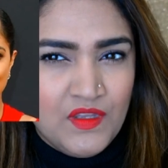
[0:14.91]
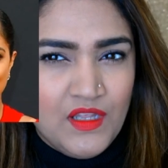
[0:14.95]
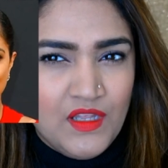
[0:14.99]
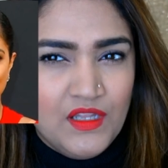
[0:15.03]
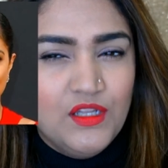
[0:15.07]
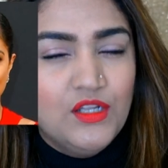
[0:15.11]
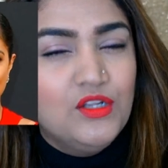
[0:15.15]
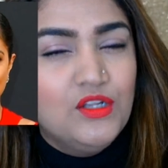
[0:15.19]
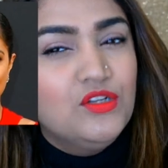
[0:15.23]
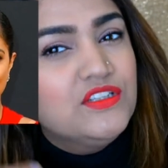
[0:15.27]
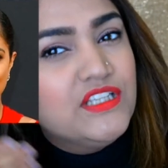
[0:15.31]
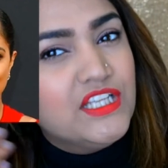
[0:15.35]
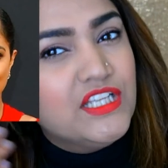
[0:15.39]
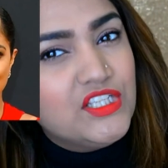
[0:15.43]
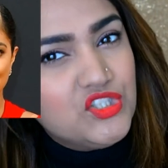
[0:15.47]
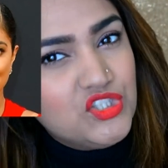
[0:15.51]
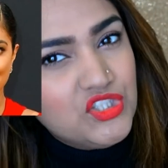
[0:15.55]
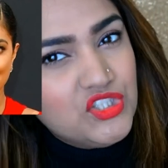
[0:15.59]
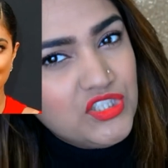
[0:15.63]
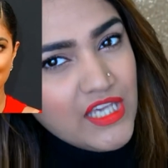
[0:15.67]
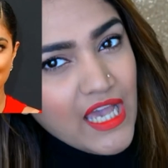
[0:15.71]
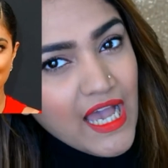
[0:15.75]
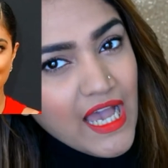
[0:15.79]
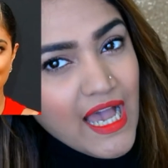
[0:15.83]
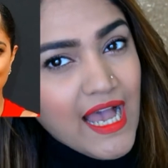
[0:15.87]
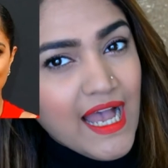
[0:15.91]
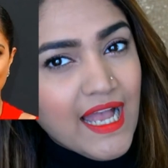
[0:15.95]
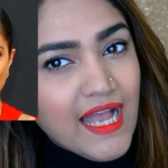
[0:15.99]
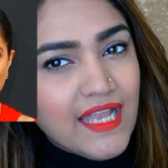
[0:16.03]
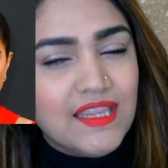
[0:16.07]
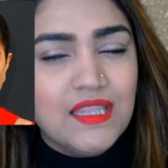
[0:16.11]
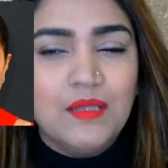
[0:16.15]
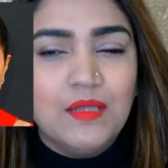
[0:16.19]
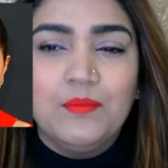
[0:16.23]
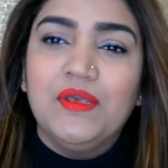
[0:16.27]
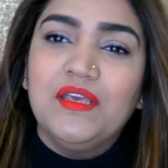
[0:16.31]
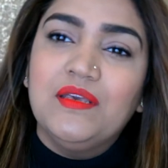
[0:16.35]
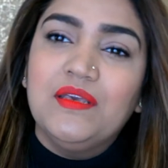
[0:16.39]
The look that she had,
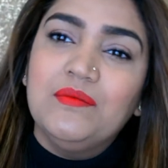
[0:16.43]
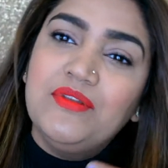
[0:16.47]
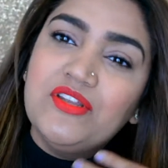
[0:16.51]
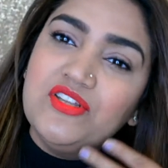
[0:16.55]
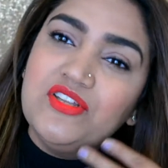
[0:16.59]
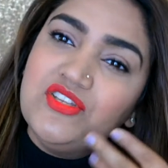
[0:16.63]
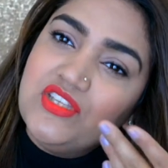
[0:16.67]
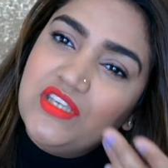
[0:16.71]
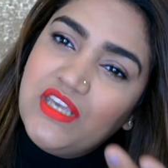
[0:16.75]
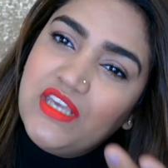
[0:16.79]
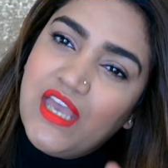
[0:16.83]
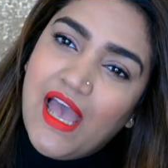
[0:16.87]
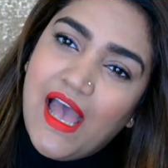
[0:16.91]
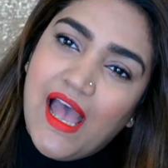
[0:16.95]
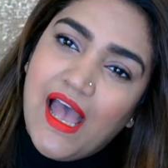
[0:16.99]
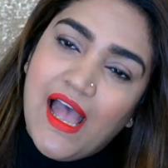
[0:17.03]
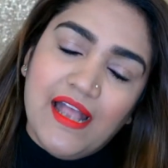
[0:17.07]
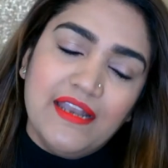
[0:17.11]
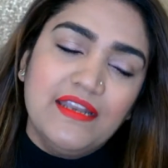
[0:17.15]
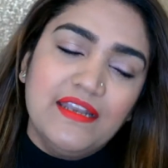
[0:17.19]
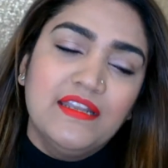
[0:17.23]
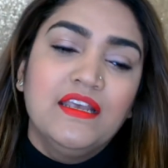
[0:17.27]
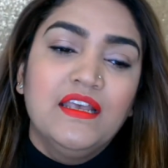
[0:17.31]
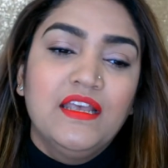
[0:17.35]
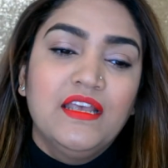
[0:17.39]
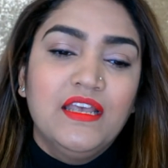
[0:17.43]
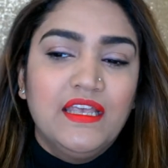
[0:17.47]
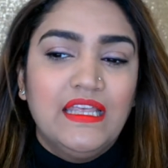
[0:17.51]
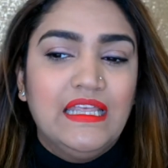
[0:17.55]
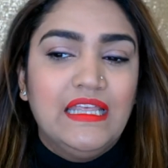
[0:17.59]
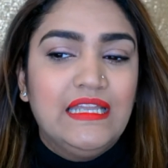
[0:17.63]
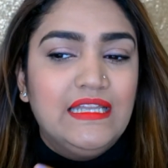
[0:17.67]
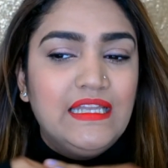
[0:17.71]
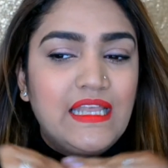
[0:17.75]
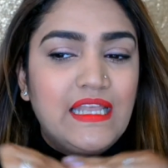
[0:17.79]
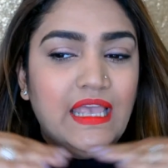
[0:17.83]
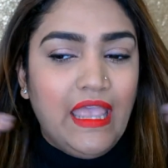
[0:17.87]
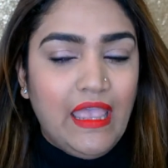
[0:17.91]
the makeup that she had in
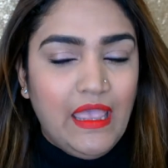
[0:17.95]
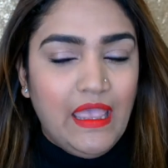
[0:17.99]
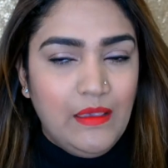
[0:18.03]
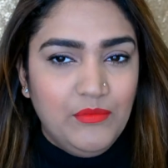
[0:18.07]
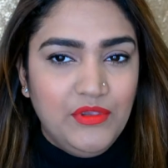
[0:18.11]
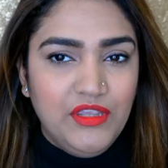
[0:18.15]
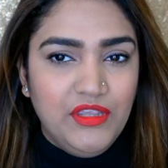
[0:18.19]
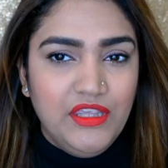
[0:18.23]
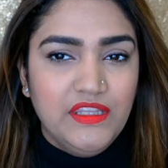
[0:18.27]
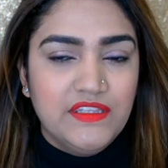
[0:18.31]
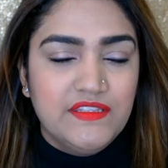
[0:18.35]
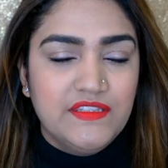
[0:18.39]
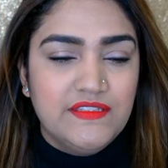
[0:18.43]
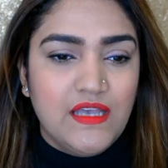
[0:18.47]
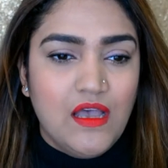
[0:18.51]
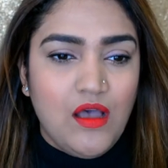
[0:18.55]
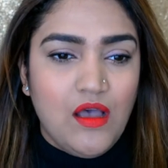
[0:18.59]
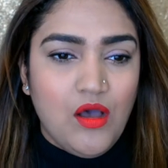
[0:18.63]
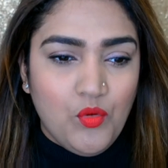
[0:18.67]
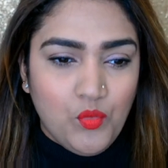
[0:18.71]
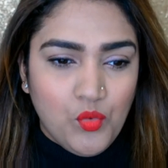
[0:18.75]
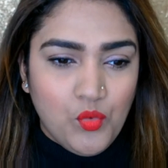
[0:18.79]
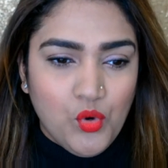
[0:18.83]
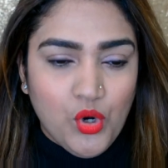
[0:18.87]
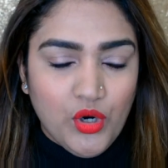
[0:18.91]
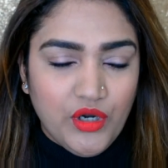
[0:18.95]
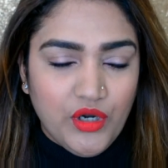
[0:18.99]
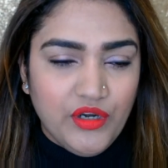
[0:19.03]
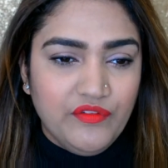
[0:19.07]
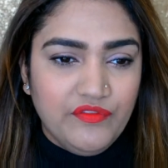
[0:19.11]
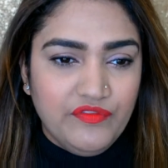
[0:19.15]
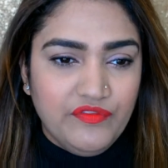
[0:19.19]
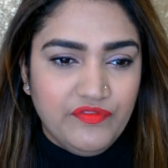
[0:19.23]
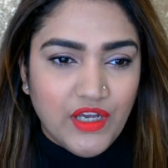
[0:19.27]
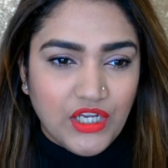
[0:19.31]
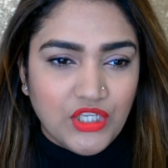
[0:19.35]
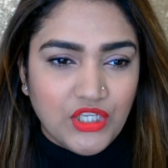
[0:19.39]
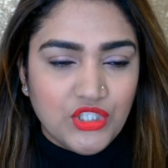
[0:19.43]
Emmys award
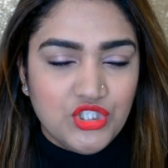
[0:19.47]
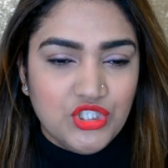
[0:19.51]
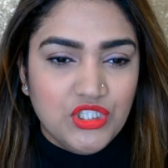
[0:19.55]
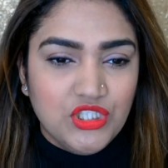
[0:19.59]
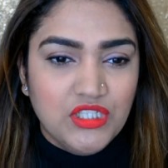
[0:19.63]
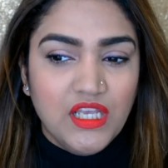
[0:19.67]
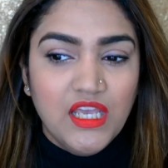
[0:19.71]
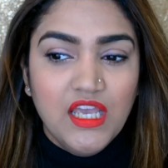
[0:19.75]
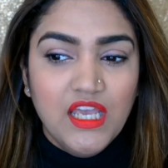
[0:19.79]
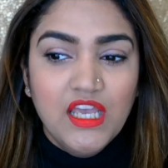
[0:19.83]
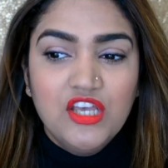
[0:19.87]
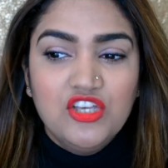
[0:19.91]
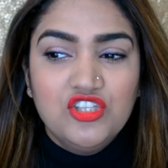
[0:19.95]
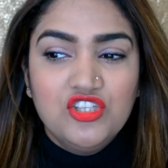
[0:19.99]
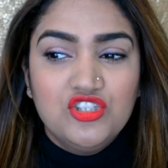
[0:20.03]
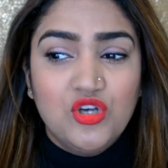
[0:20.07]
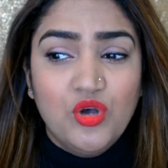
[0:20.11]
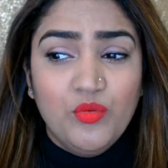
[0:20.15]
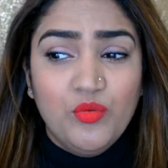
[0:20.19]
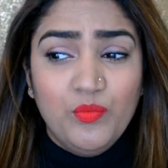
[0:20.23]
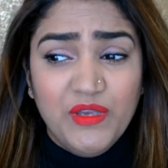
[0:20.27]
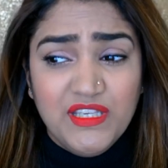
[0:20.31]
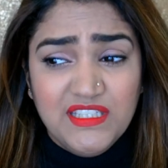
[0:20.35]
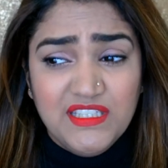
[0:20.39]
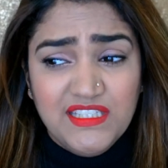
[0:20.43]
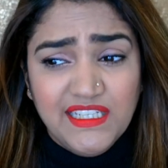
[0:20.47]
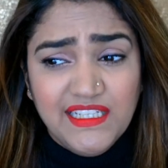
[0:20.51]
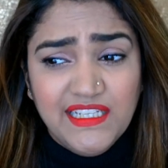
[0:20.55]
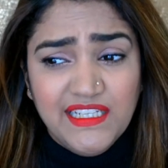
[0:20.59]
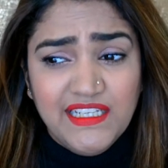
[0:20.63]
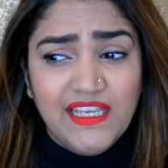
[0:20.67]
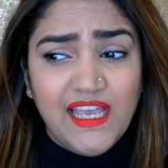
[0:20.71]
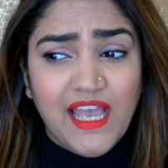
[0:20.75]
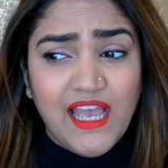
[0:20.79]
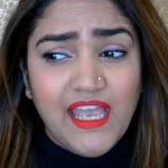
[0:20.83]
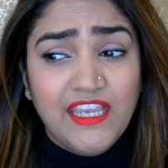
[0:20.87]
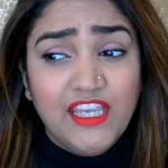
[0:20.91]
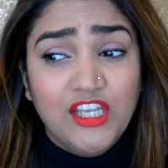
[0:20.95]
function. So basically
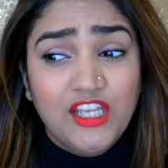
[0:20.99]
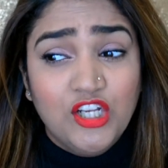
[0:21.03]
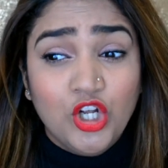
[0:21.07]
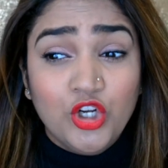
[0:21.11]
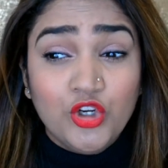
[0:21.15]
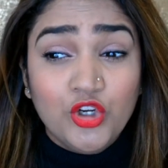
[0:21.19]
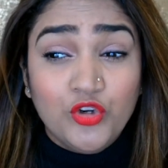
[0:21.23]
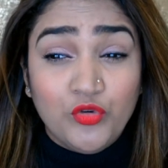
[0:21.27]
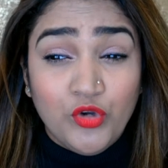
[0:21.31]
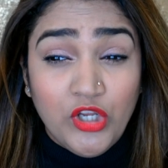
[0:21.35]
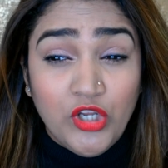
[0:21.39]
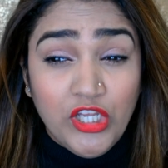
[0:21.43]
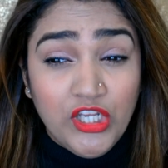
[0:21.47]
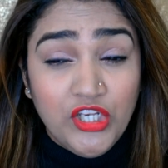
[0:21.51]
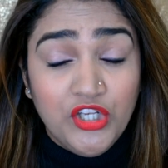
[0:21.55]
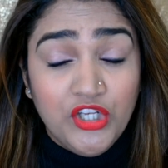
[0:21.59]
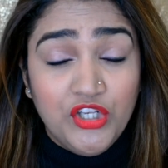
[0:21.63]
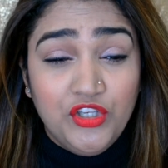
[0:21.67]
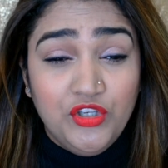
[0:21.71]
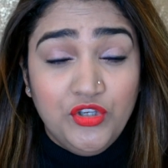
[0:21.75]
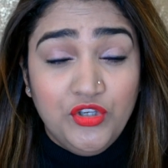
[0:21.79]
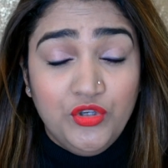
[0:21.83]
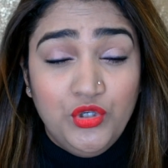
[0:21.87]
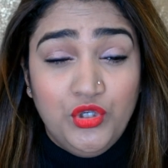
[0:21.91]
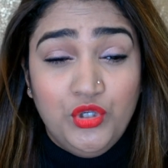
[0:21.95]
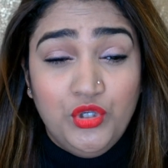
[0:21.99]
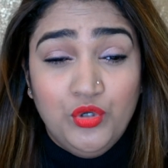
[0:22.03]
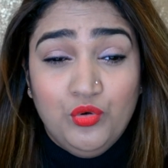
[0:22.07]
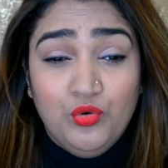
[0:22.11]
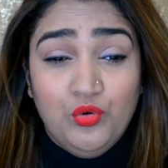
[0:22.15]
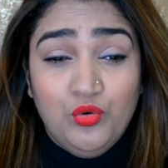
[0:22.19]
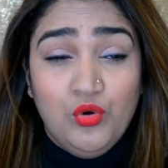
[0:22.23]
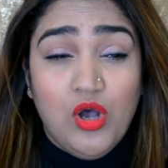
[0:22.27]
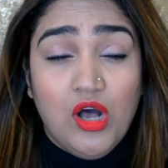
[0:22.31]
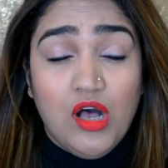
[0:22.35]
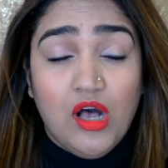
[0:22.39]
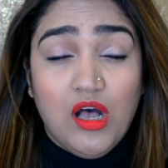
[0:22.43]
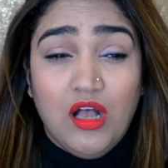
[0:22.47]
I cannot
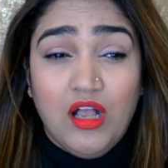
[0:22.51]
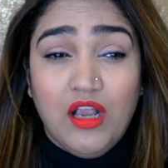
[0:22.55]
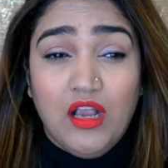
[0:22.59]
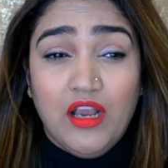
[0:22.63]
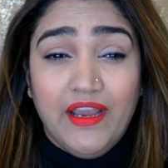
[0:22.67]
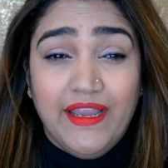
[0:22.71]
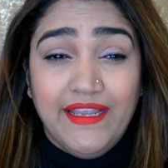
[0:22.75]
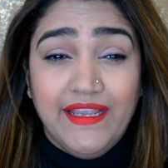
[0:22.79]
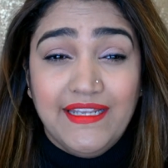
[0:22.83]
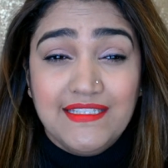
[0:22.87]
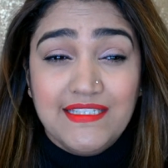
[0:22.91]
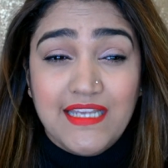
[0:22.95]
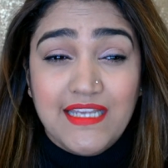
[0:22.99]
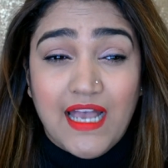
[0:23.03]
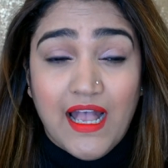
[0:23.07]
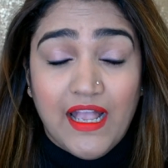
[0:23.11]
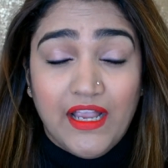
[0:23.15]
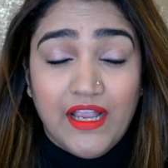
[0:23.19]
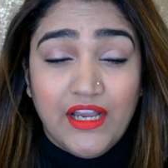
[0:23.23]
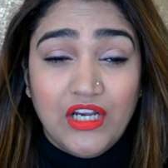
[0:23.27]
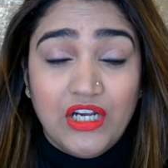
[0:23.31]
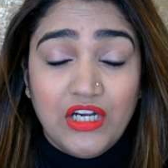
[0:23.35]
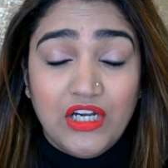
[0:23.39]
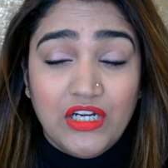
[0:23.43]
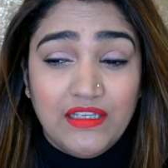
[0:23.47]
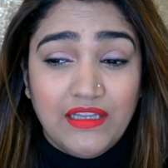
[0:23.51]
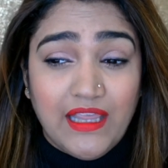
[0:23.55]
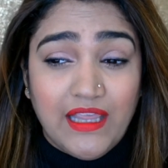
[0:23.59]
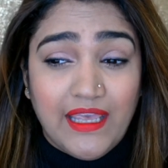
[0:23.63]
redo her entire